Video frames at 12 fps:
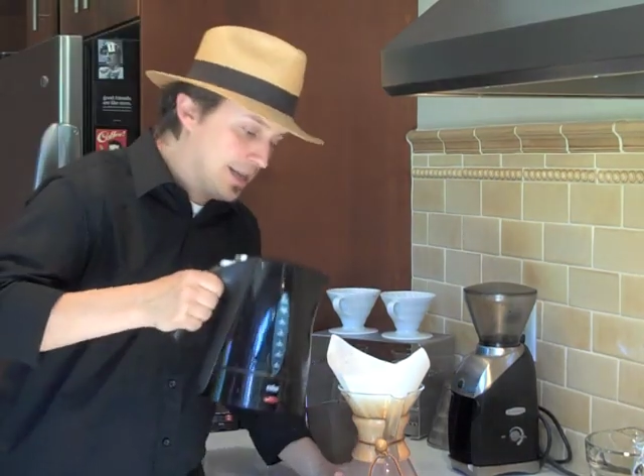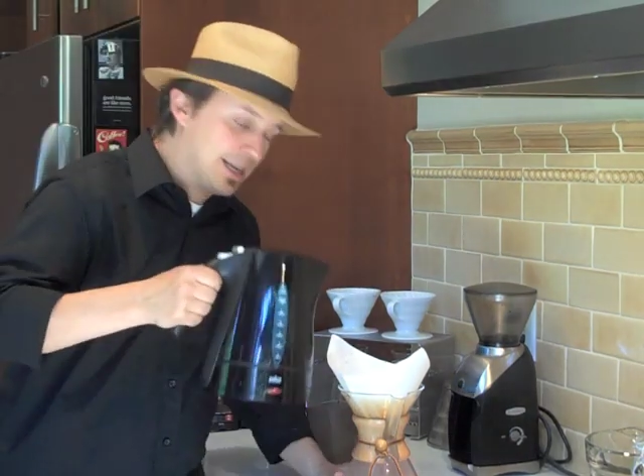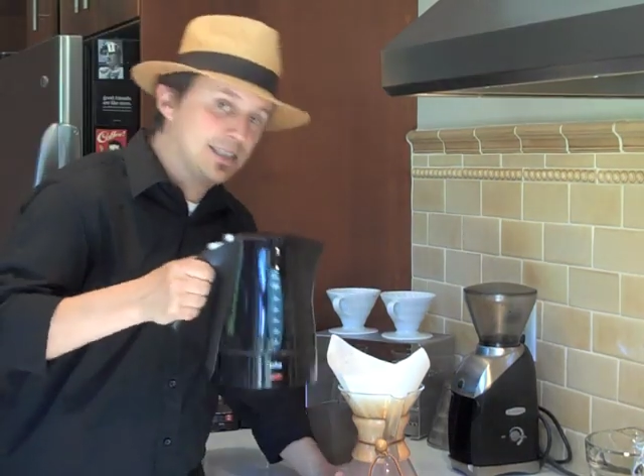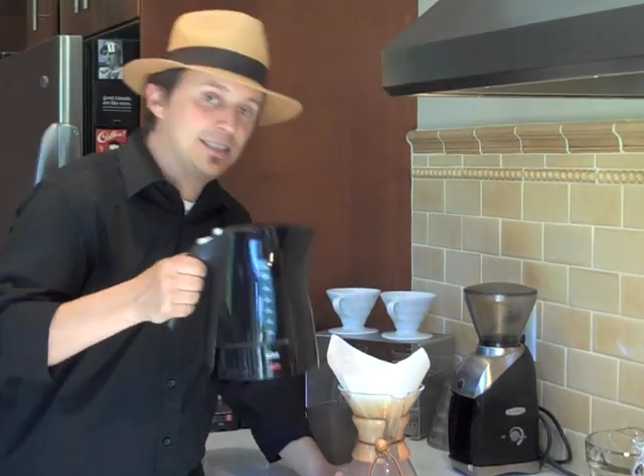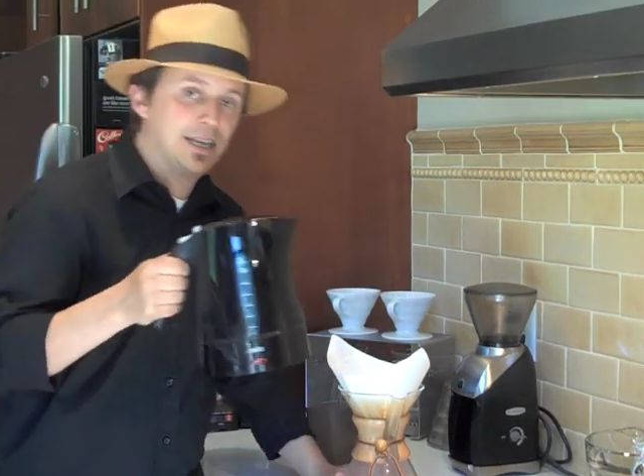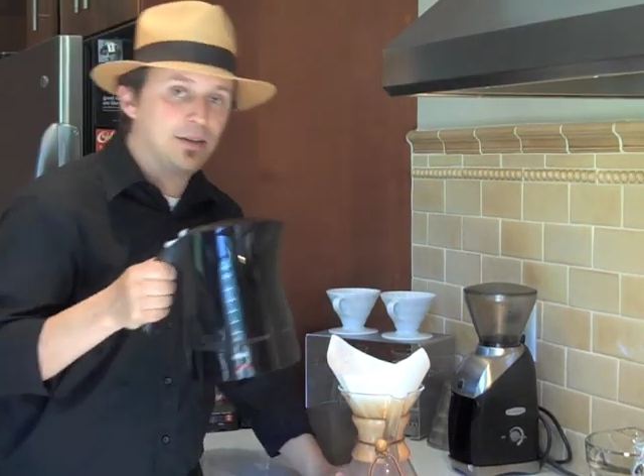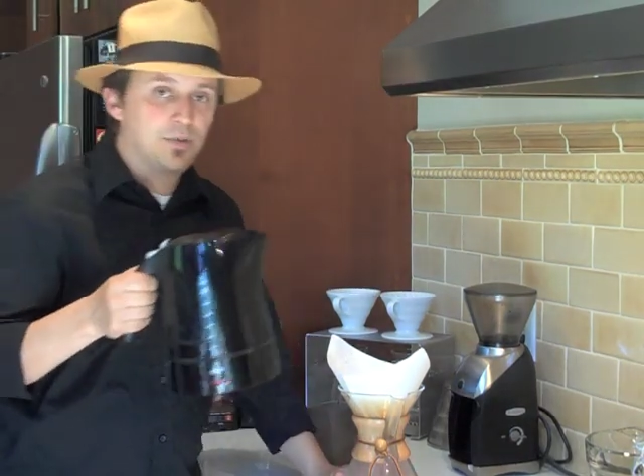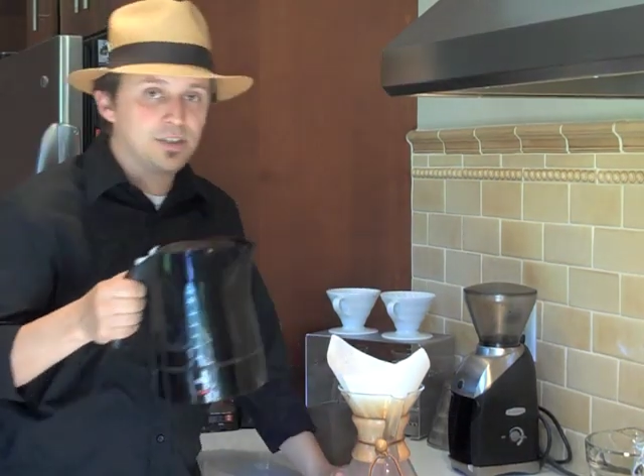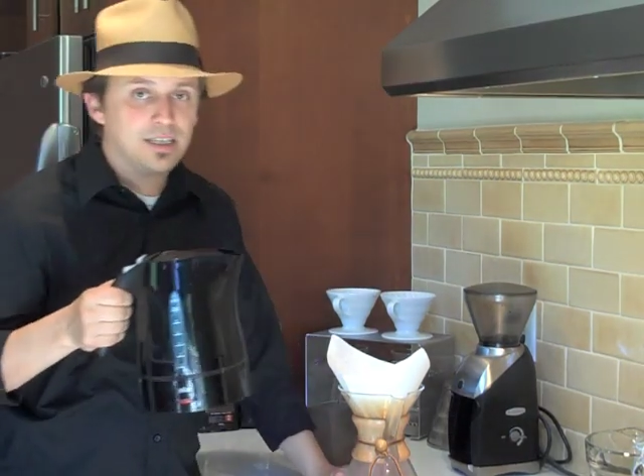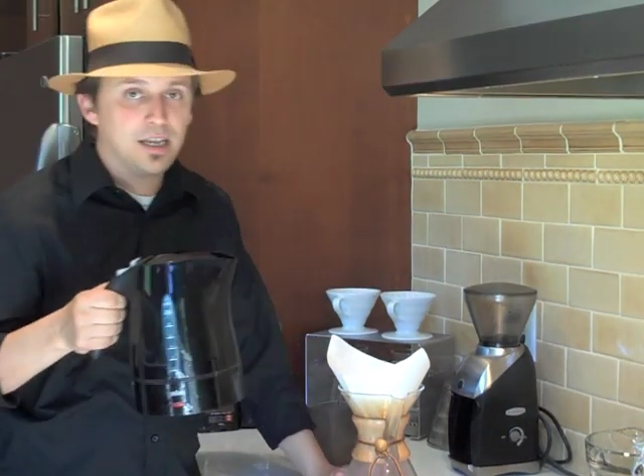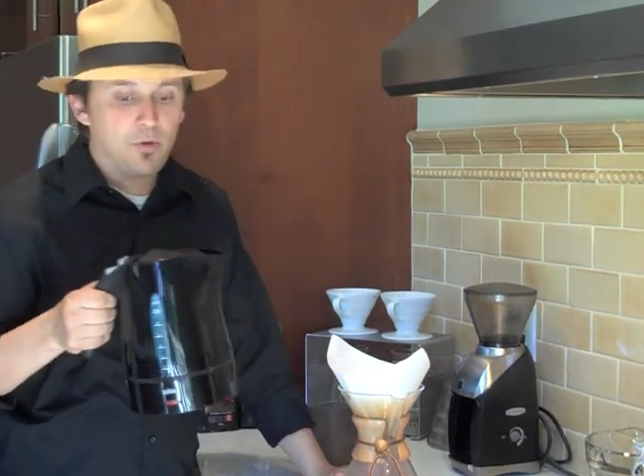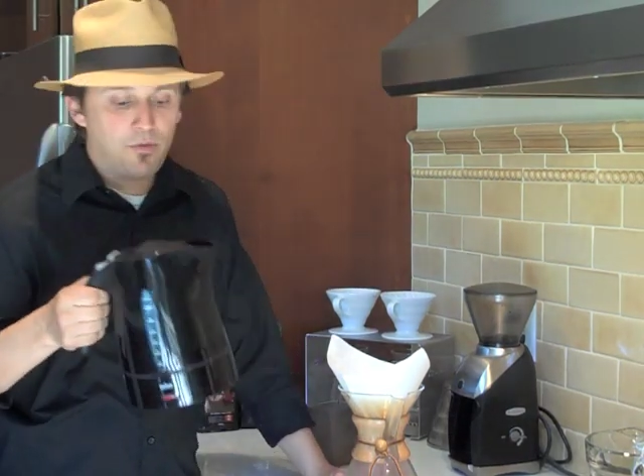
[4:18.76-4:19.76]
like I said,
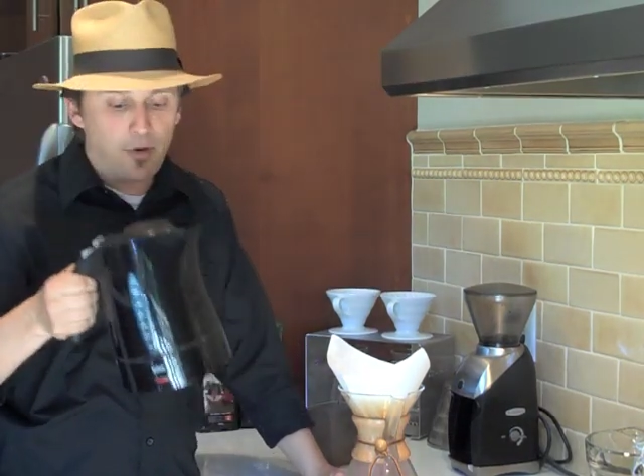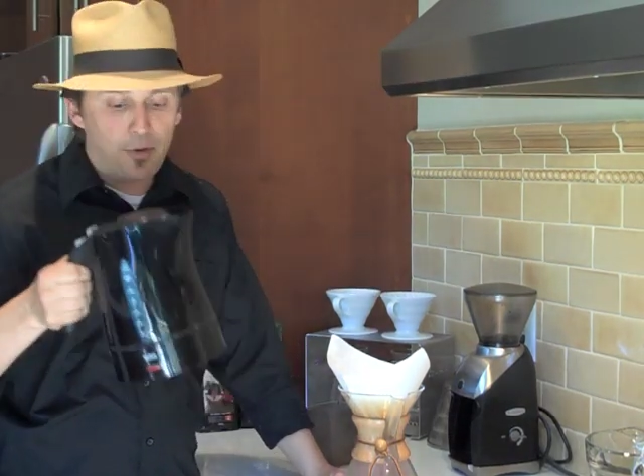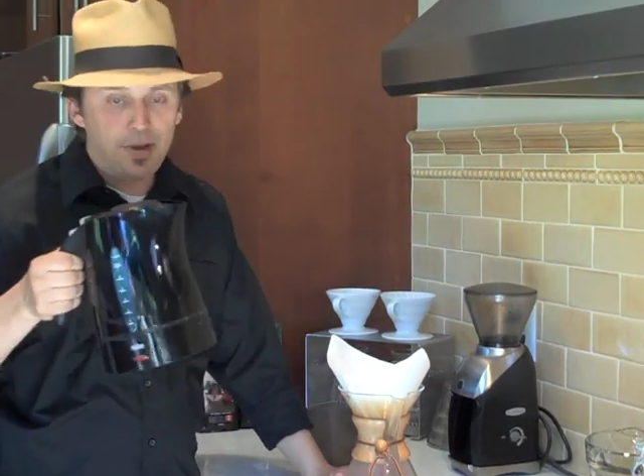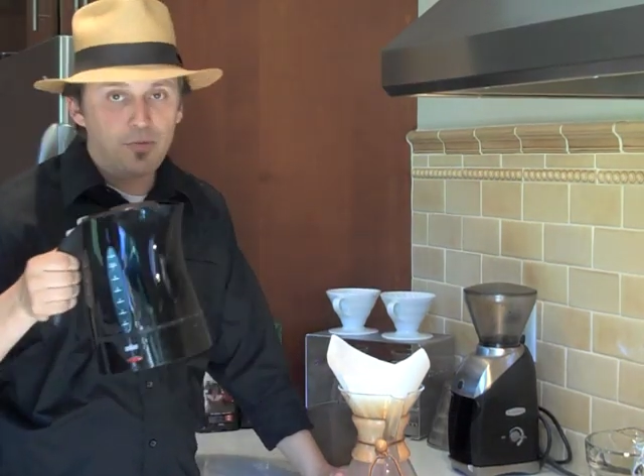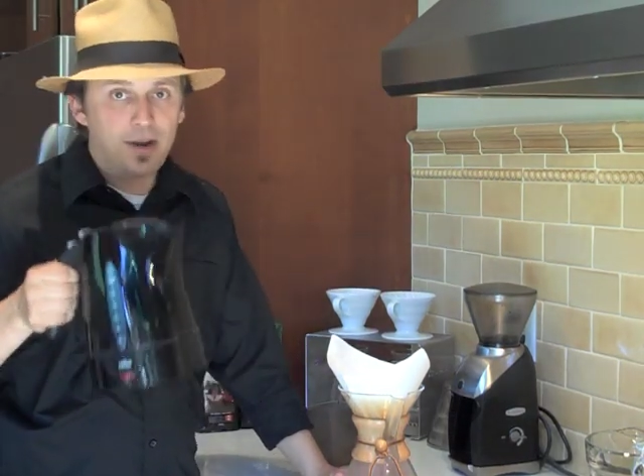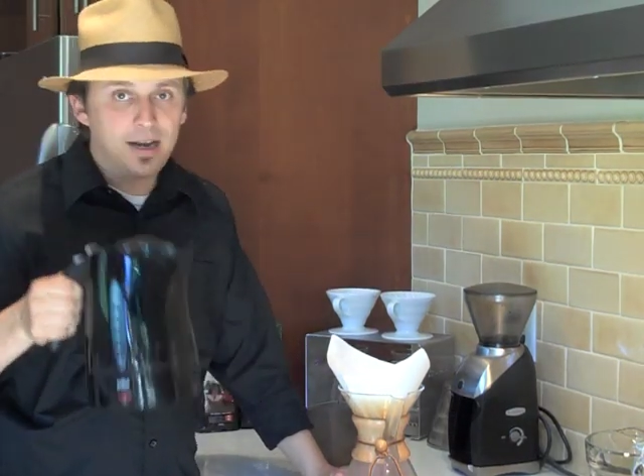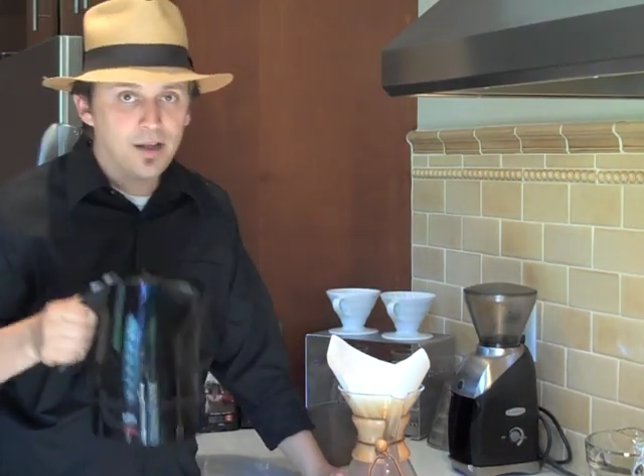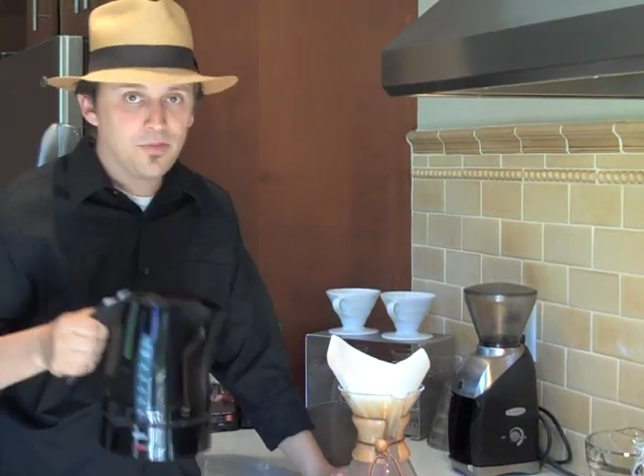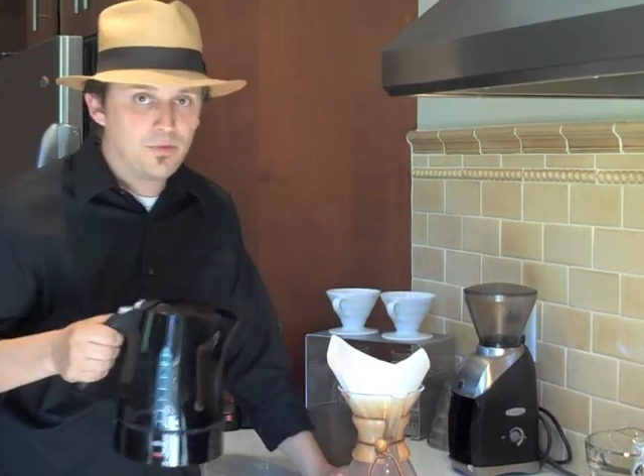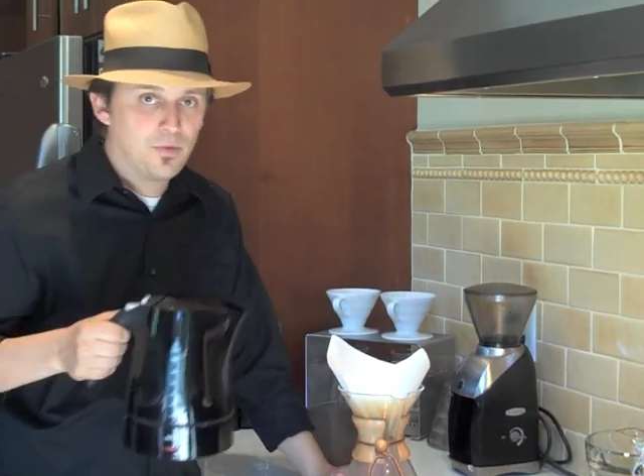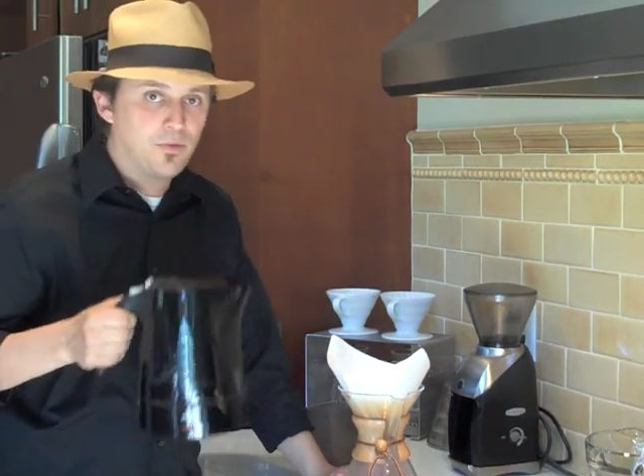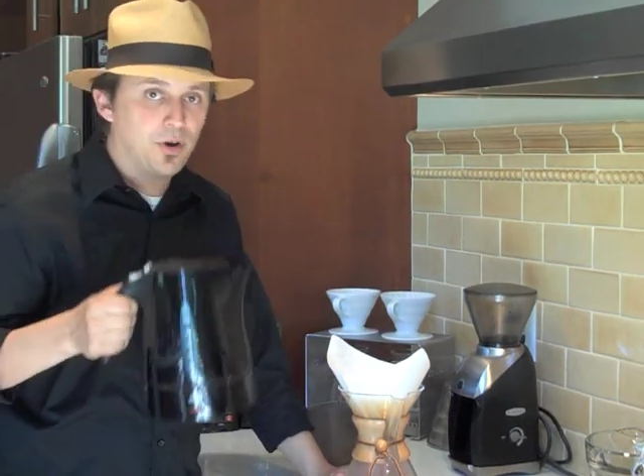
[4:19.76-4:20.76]
once again, we've already
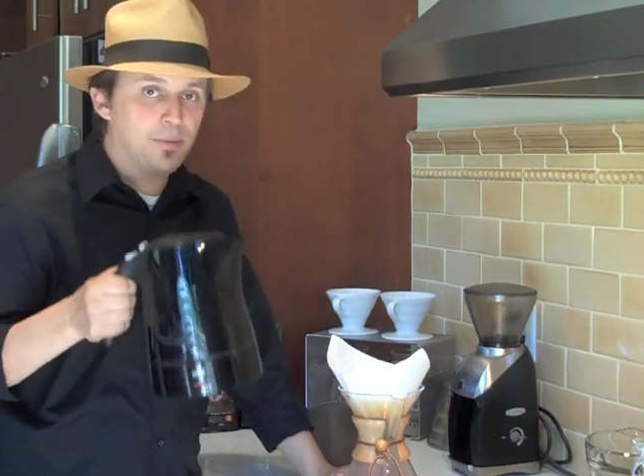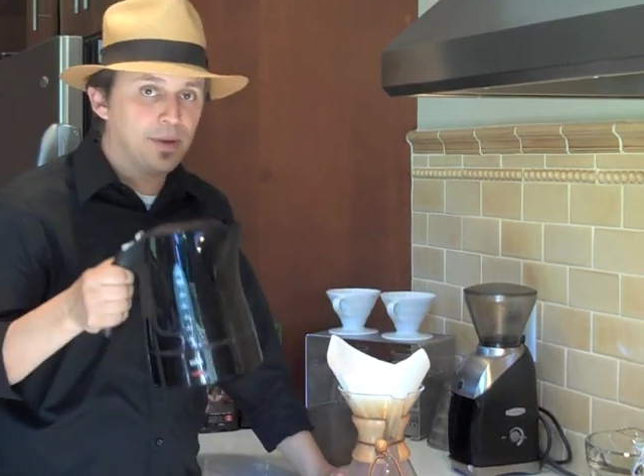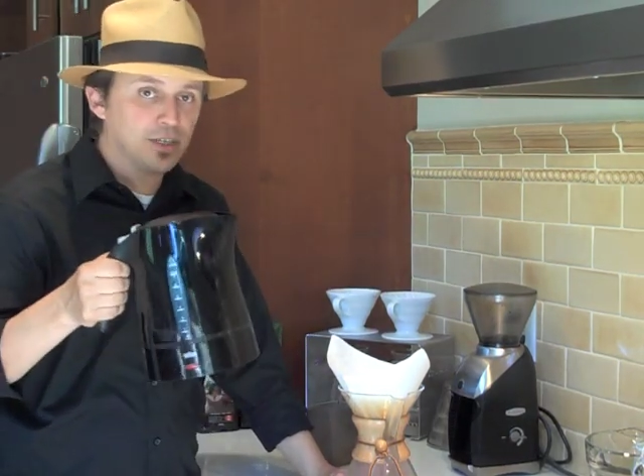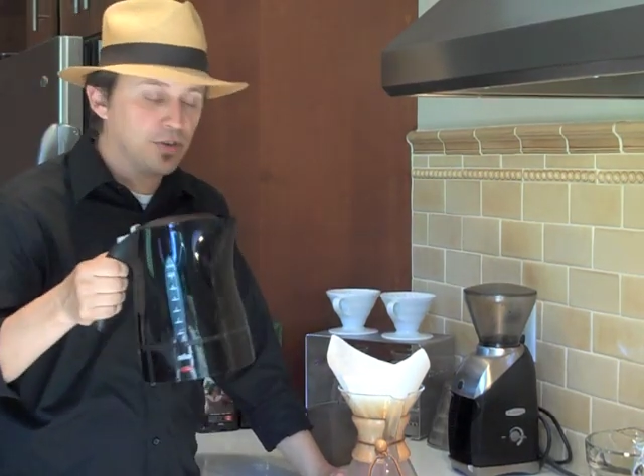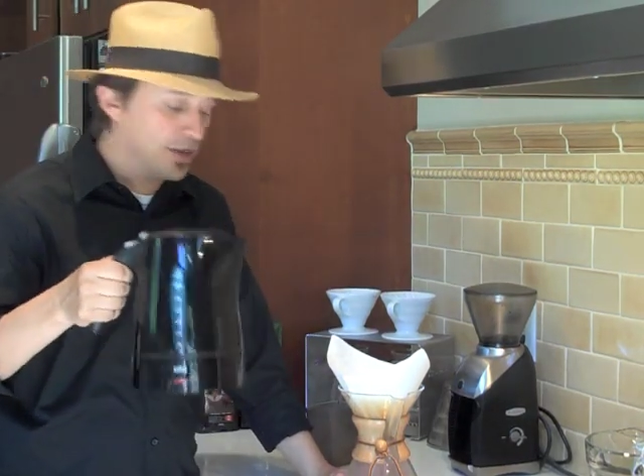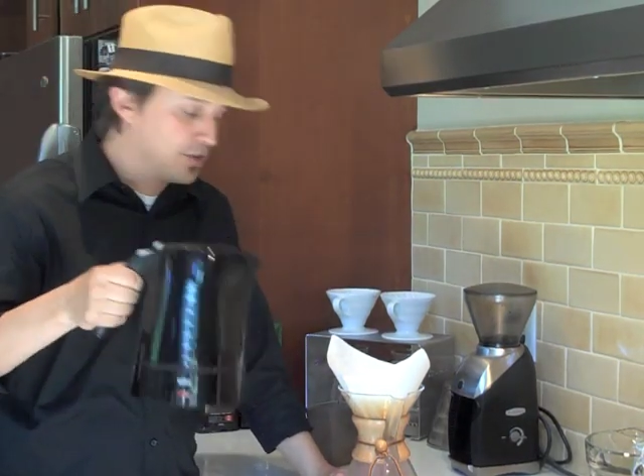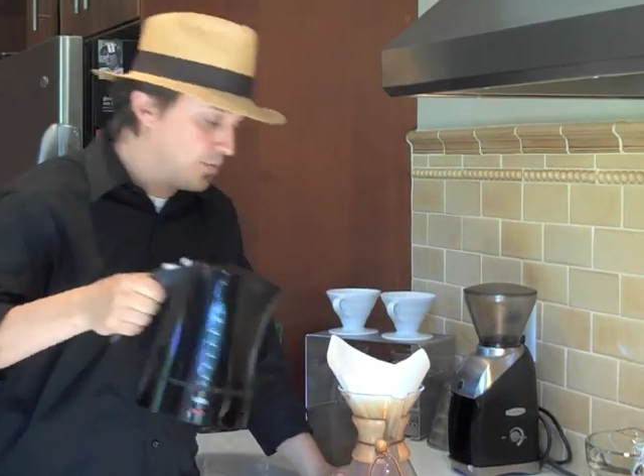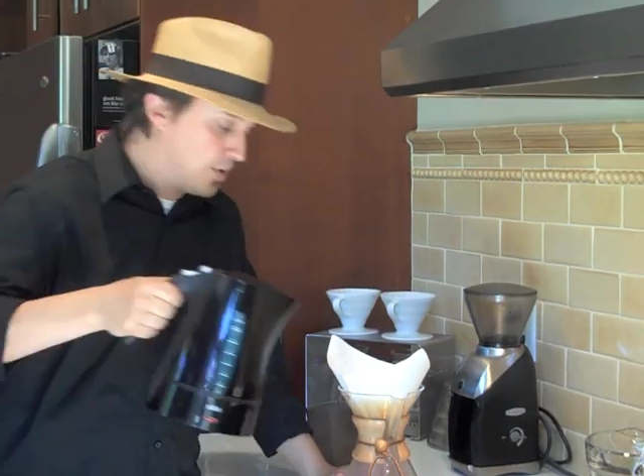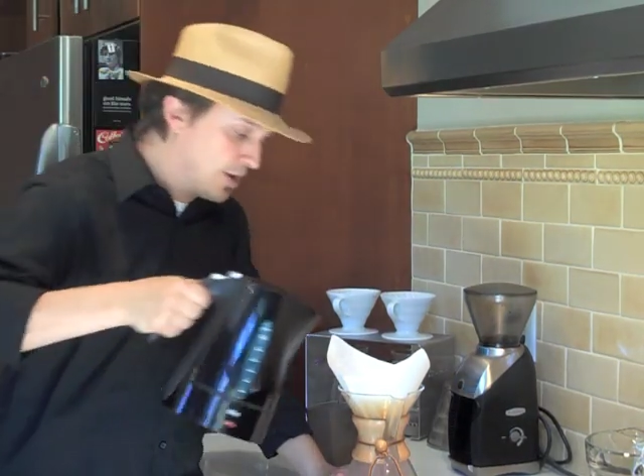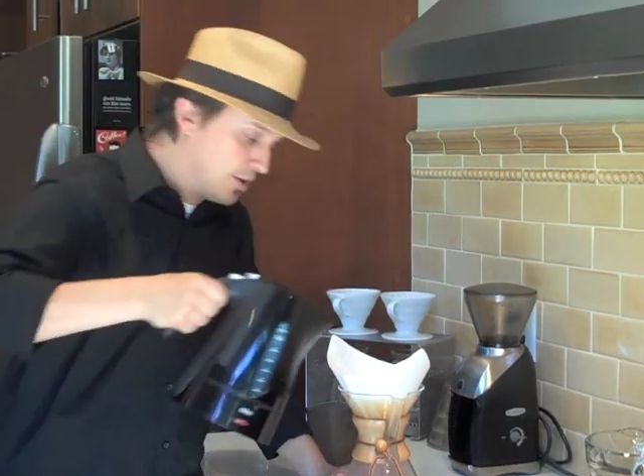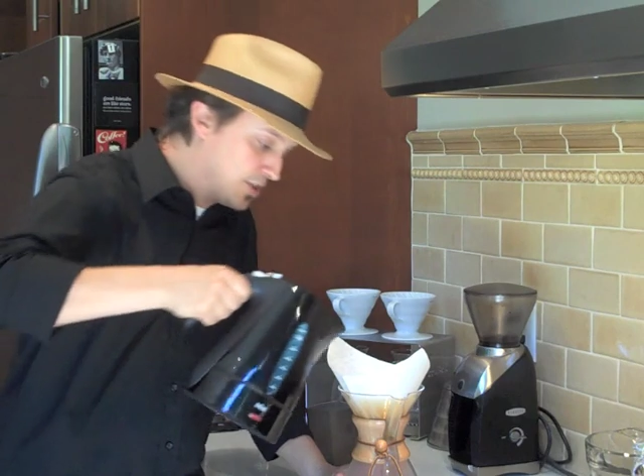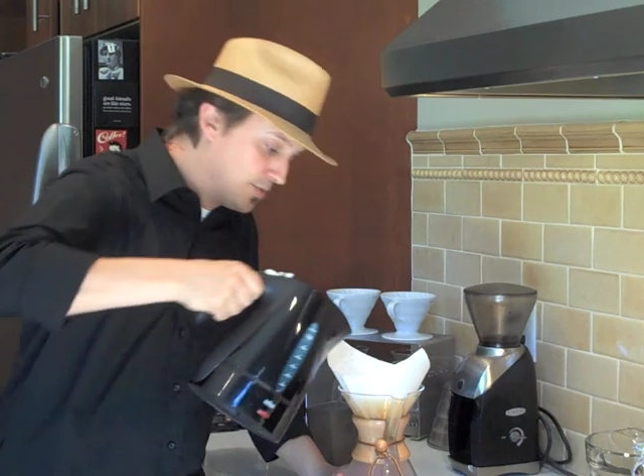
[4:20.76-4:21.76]
measured out the water,